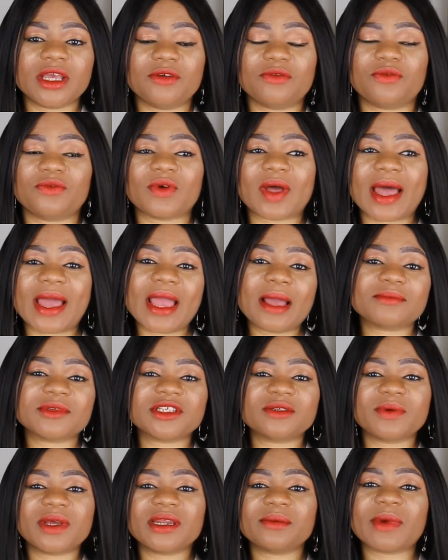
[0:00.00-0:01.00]
If I am
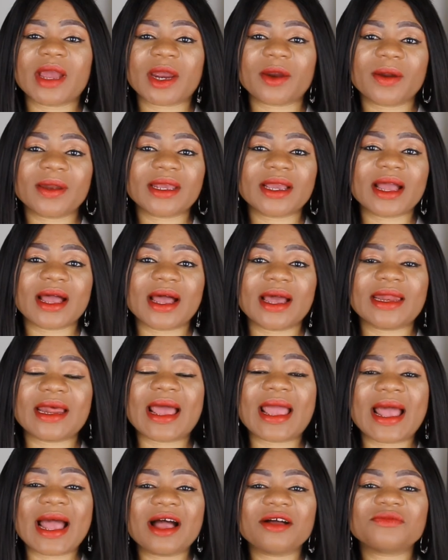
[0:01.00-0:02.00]
spending my credit card,
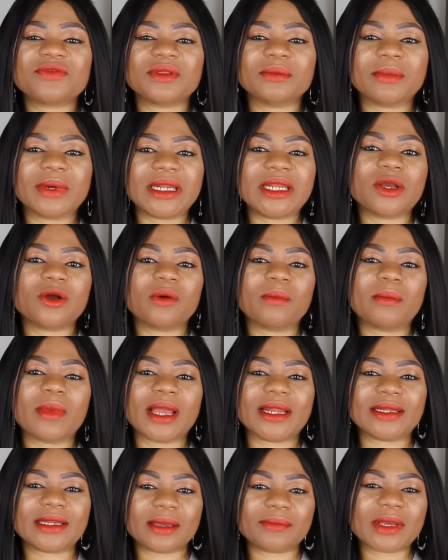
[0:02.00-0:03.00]
I have the money on
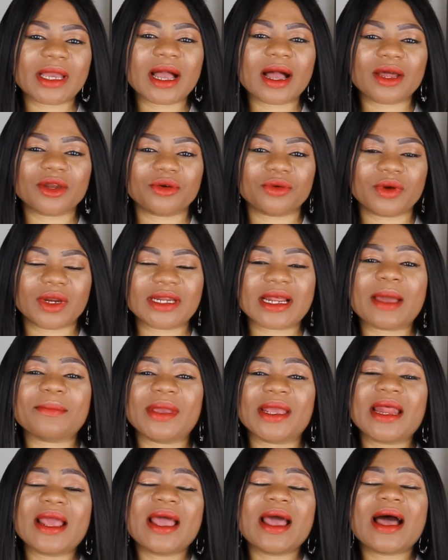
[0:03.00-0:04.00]
my debit card already. I mean,